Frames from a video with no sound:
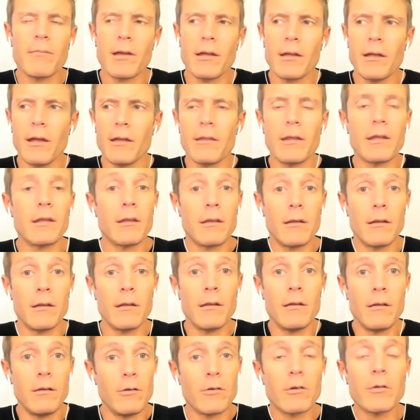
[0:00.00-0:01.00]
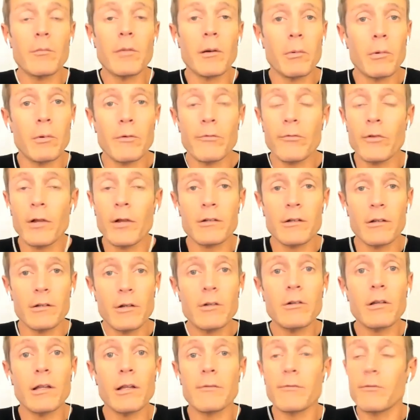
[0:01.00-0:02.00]
I think you can probably reflect on
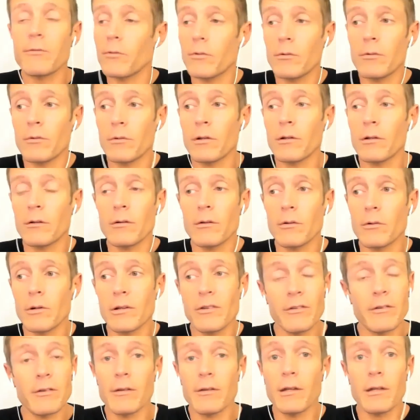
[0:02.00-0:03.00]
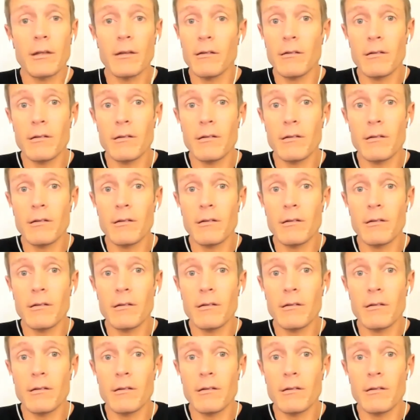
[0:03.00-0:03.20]
your life, Larissa, and